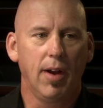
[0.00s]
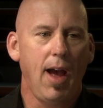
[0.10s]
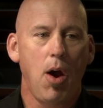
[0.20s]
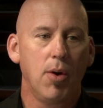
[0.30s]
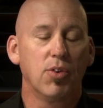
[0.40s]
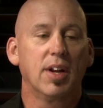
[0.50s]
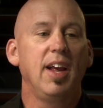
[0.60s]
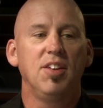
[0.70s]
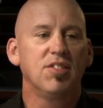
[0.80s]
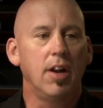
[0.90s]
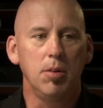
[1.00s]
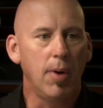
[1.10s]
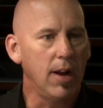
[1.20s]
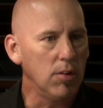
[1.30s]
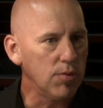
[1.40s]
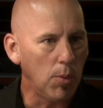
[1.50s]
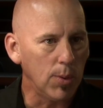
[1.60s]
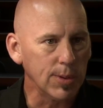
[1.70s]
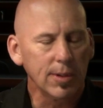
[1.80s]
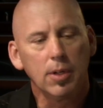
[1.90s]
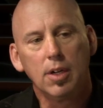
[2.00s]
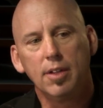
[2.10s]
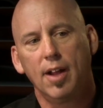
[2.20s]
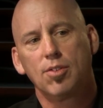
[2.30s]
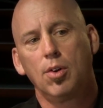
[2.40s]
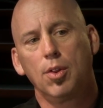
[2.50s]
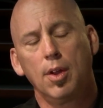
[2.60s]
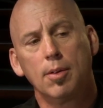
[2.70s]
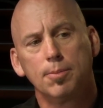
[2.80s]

however a case study might unfold. That sort of thing.